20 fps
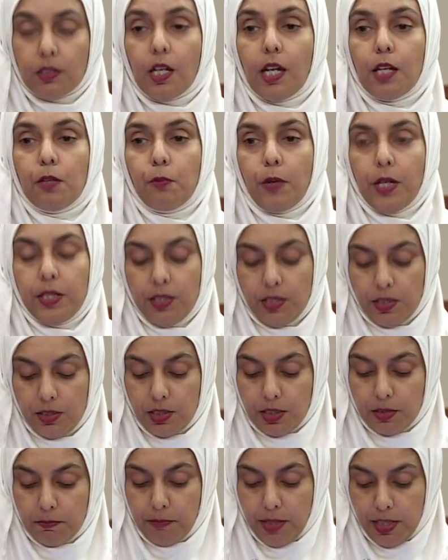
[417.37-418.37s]
and whether
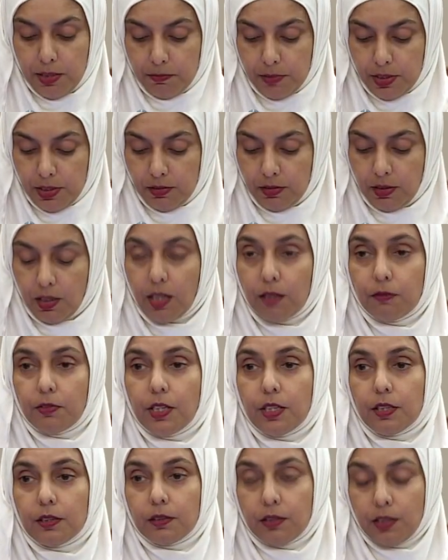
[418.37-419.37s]
the amendment
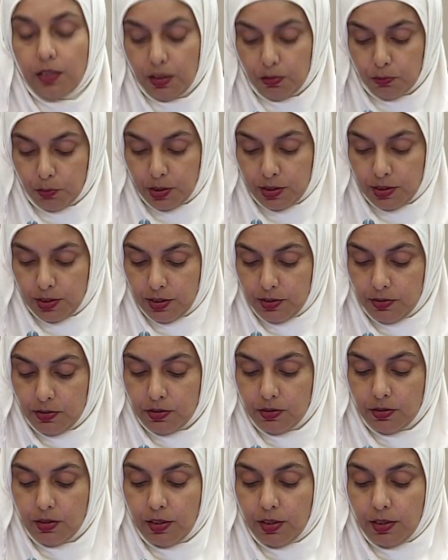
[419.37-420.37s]
cover gig
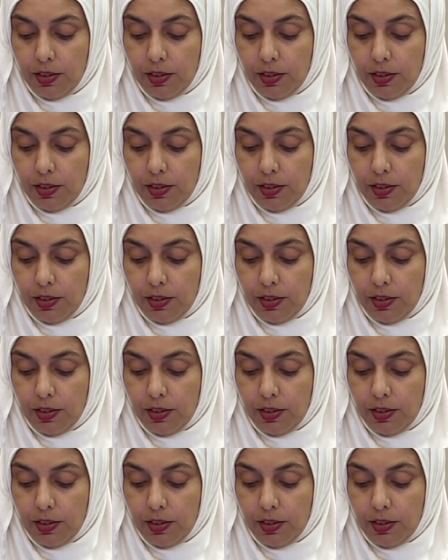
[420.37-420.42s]
workers,